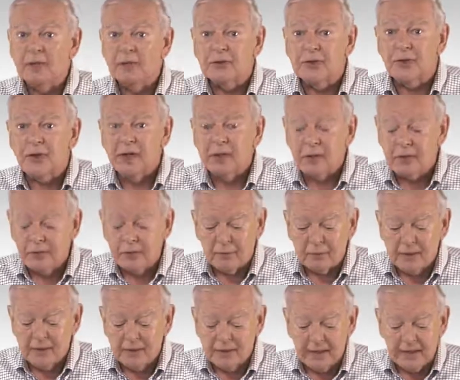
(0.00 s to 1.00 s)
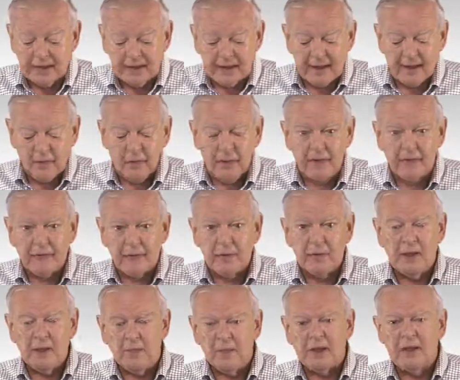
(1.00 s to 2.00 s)
so they couldn't really take that away from
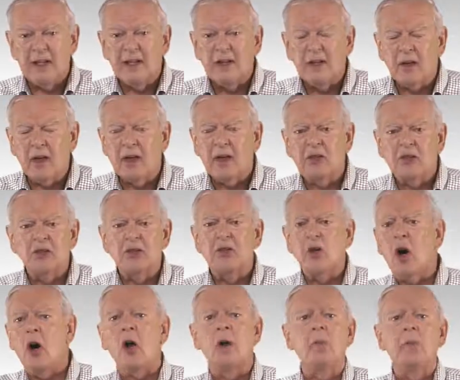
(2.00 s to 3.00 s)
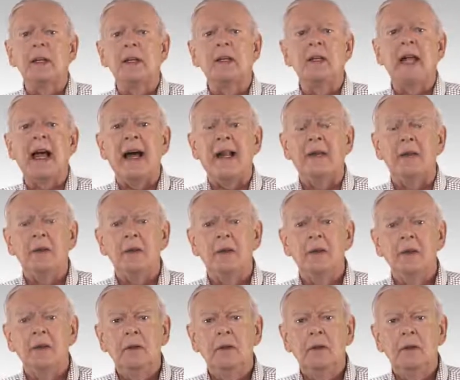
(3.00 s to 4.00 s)
him, but they thought it should all be in Latin,
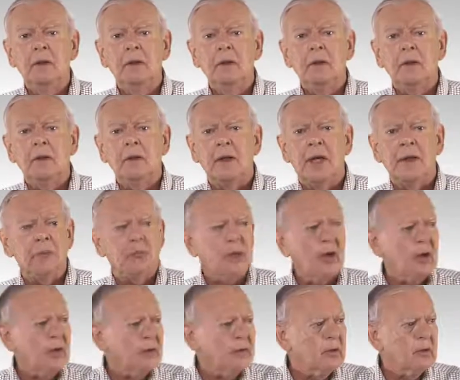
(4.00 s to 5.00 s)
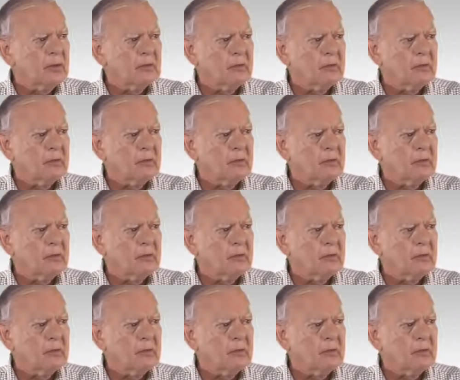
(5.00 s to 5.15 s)
not part